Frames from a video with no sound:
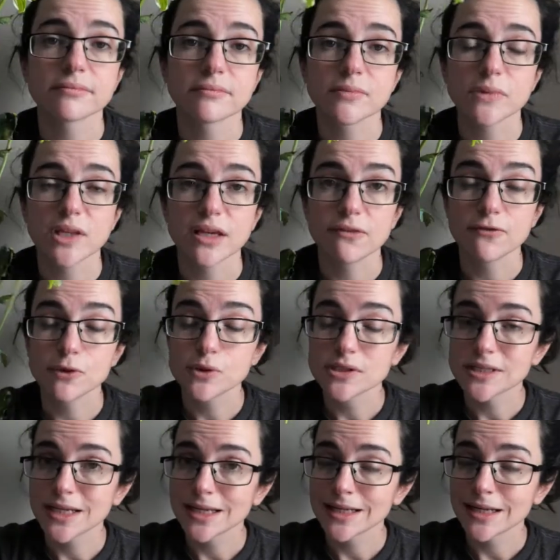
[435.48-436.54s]
If you
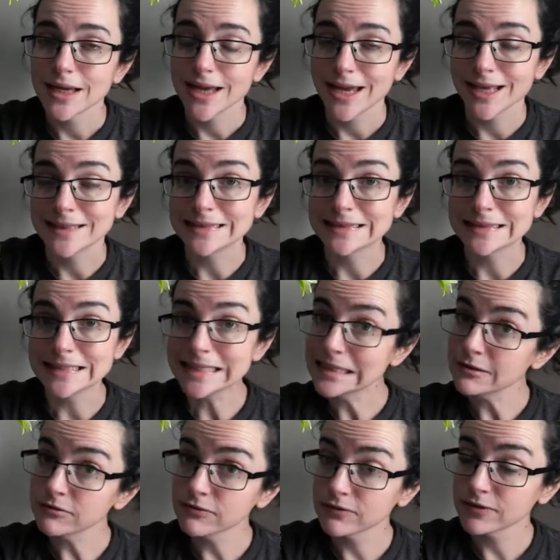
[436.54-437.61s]
said a
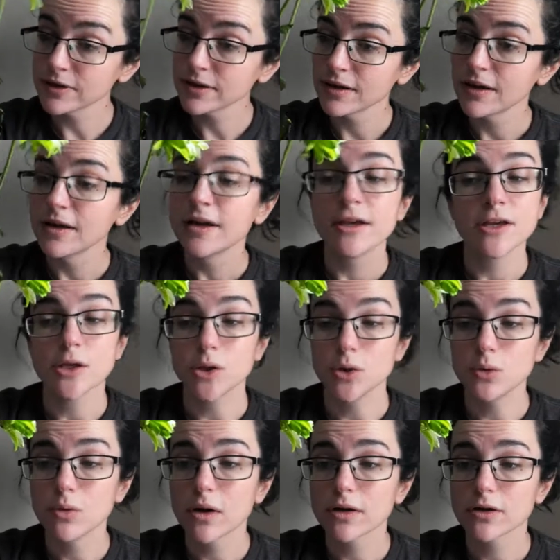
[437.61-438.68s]
leaf,
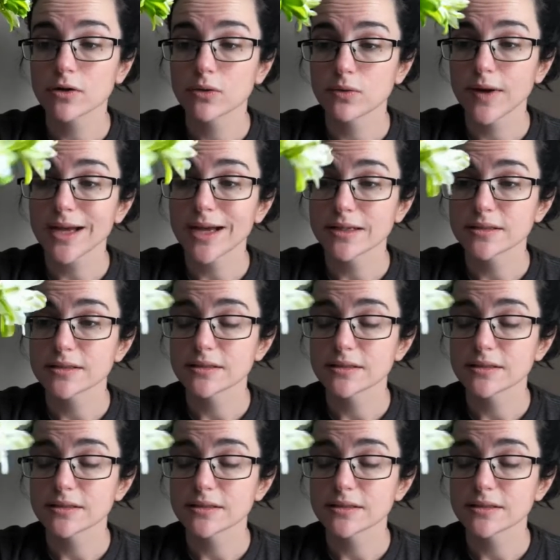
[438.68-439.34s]
you are correct.